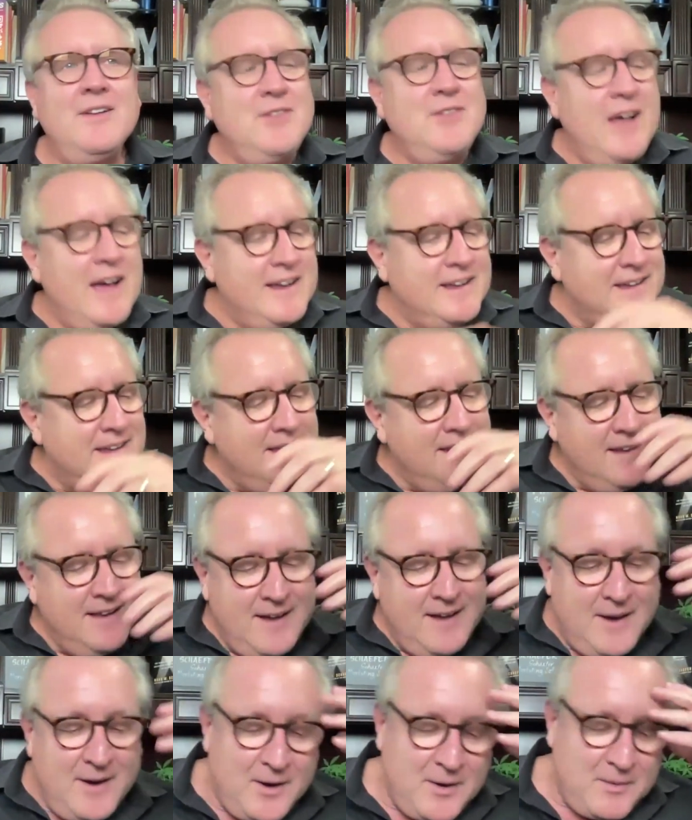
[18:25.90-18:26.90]
like
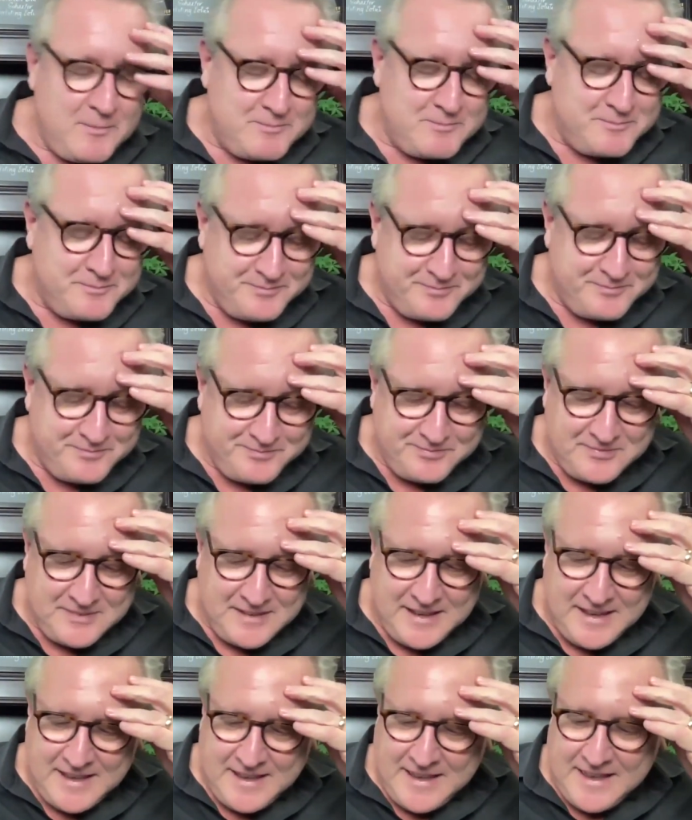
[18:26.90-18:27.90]

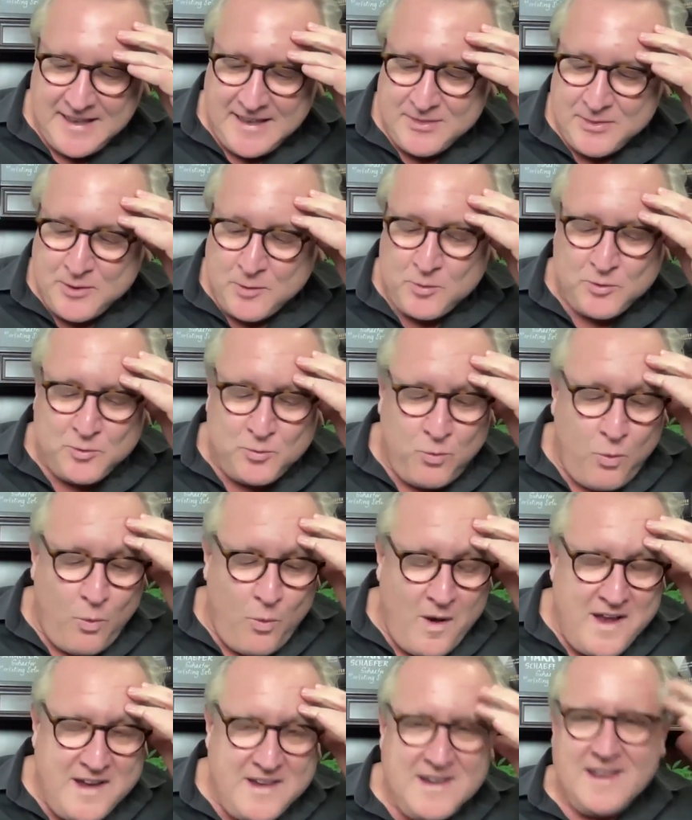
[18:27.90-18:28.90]
there was
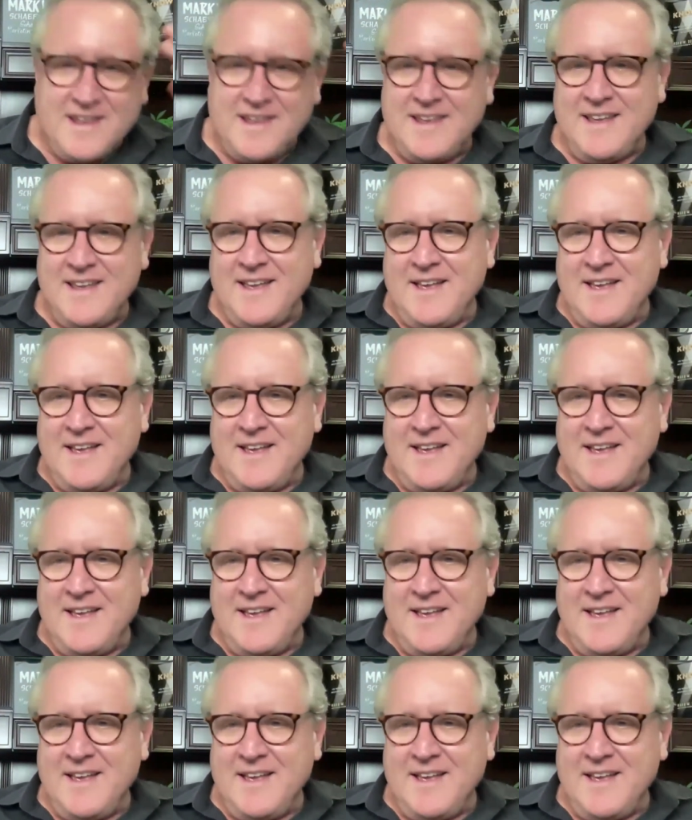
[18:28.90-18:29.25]
one